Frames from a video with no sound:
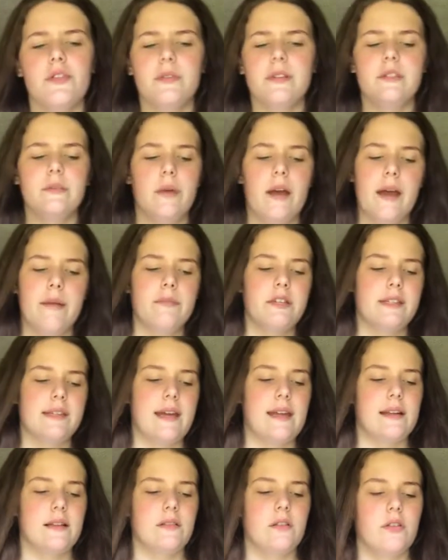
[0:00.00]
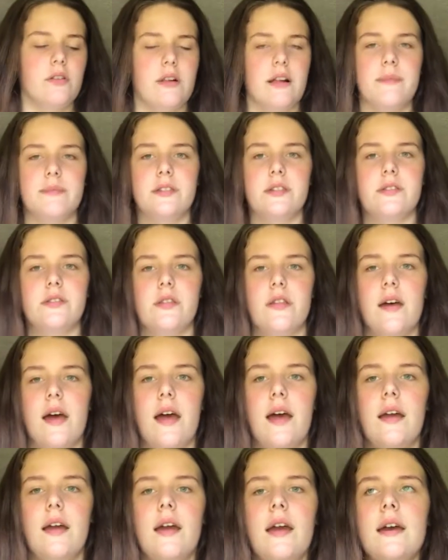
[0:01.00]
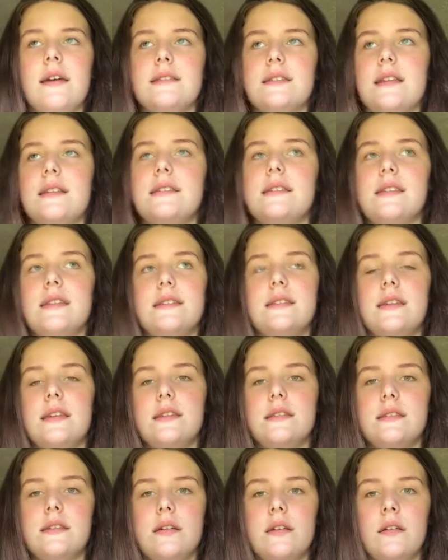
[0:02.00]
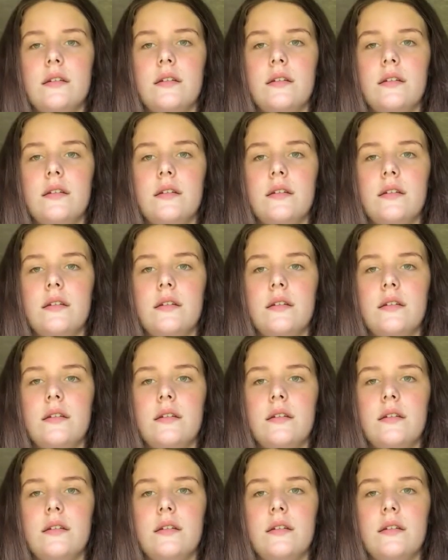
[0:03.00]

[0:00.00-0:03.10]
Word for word: reason why I'm just adding little clips is so that since this is